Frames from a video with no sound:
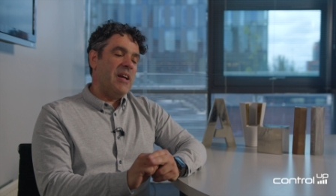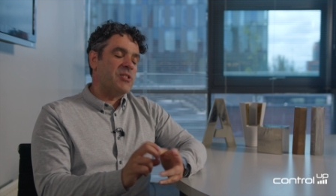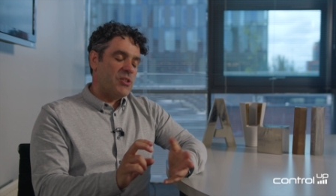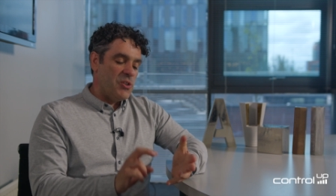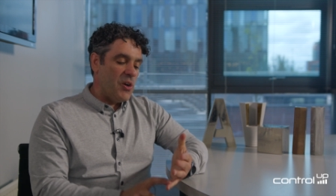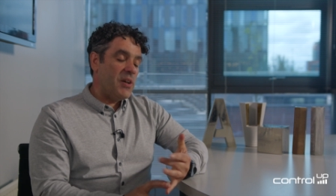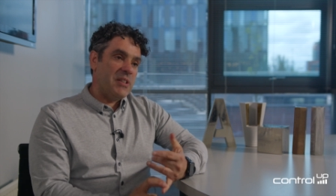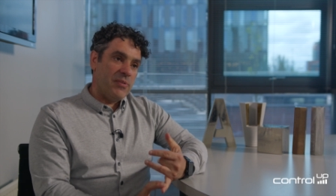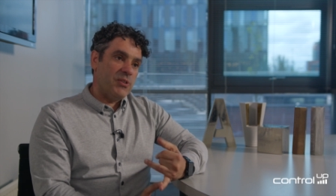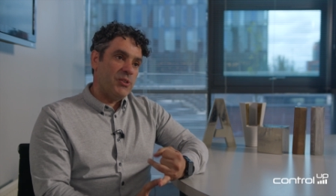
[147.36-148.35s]
It's not a
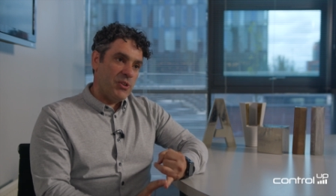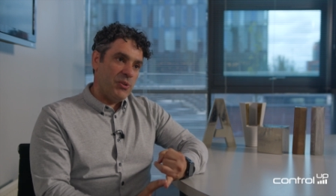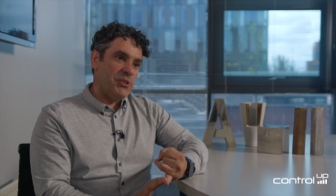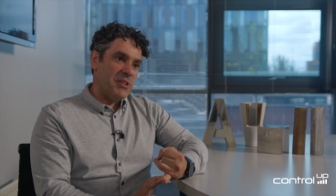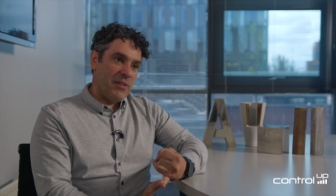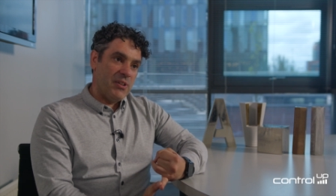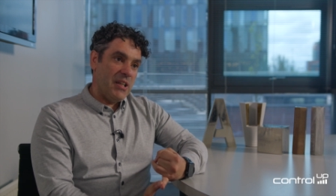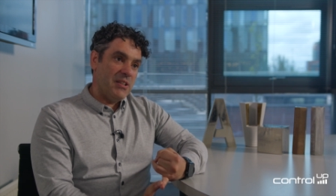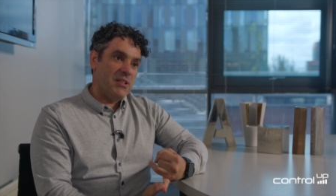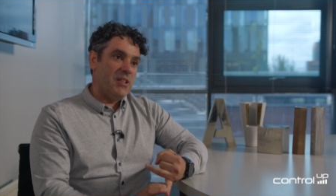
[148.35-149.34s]
difficult tool to
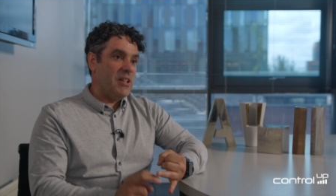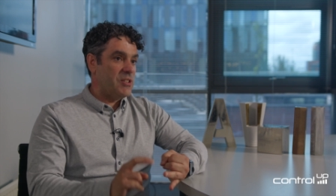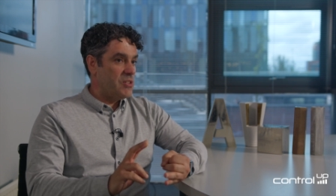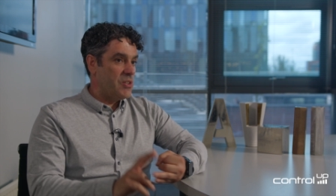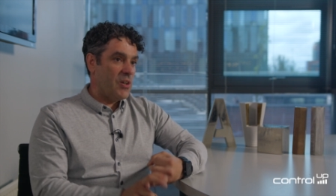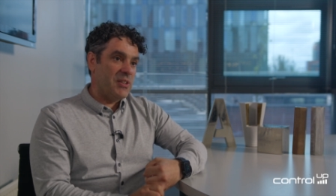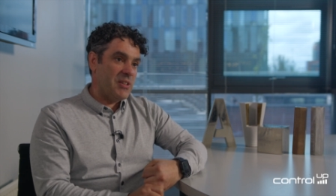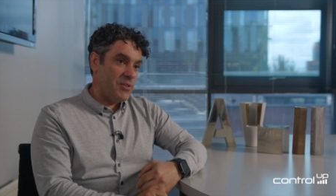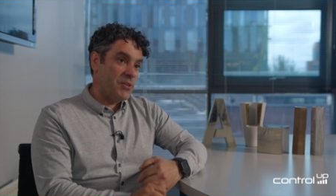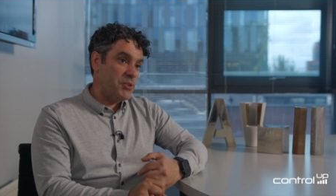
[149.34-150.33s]
navigate, it's not a
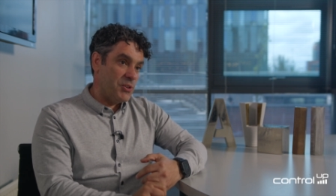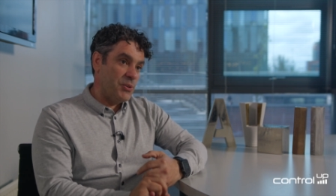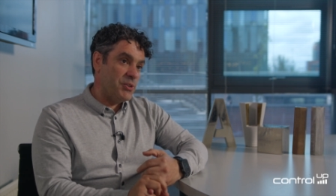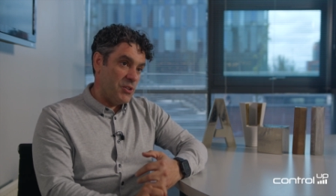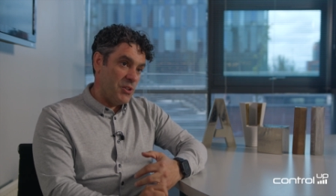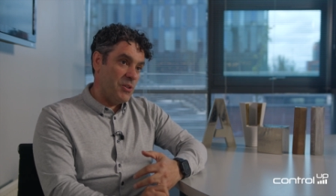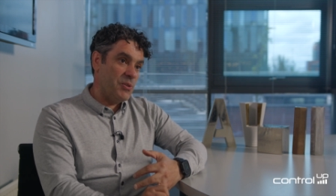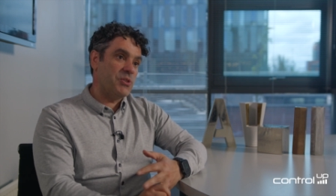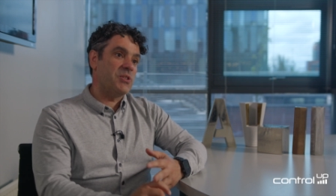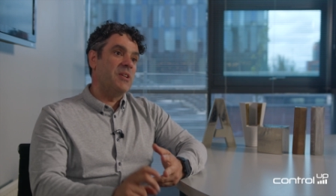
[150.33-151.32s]
difficult tool to
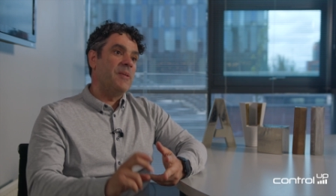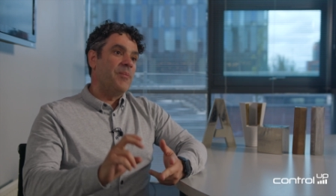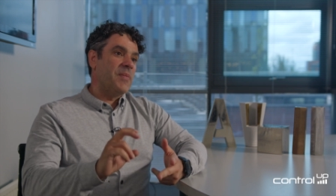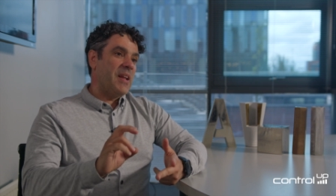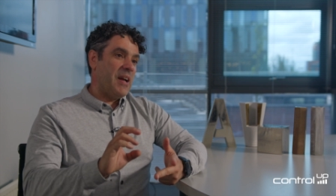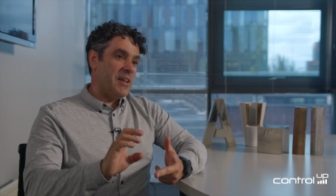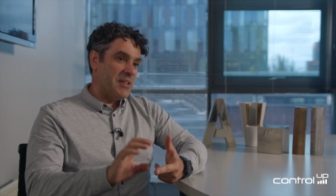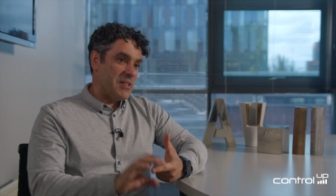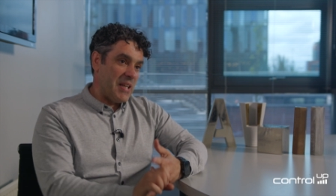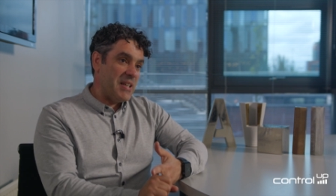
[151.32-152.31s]
use, and
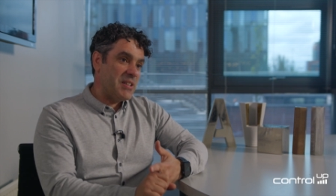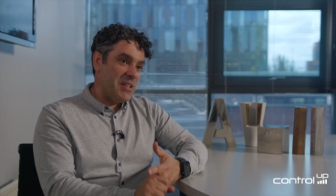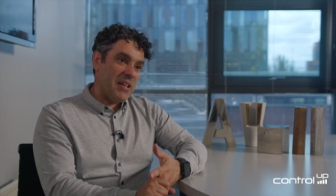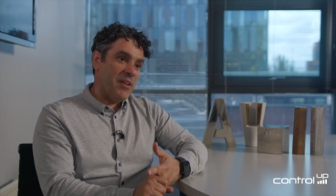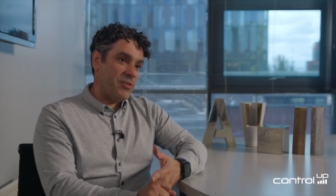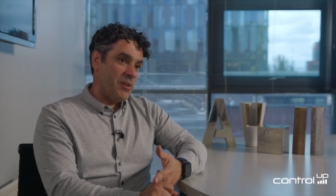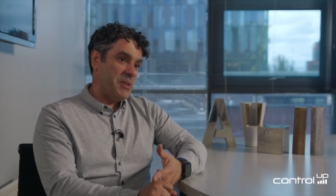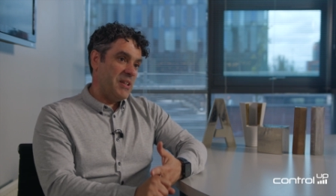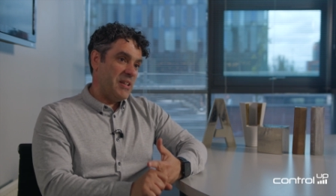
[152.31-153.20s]
the data you get from it